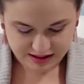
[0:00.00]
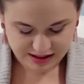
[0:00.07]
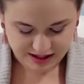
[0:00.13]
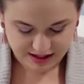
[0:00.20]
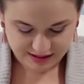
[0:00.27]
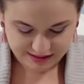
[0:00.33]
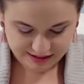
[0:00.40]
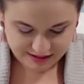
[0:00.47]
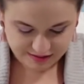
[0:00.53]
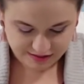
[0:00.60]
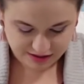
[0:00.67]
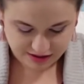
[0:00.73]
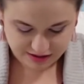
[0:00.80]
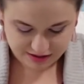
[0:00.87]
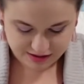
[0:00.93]
I love
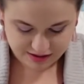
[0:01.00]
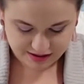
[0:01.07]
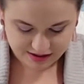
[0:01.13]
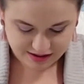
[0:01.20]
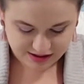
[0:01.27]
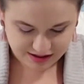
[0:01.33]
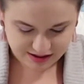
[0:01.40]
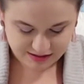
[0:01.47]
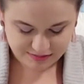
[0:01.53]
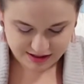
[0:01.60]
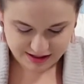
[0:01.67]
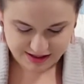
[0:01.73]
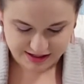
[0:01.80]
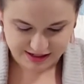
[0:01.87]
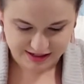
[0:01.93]
her. Oh my
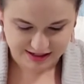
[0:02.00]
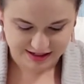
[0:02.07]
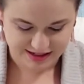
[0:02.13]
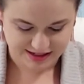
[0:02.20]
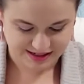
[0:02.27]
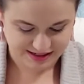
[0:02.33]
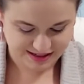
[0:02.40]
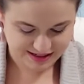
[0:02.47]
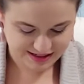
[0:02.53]
god.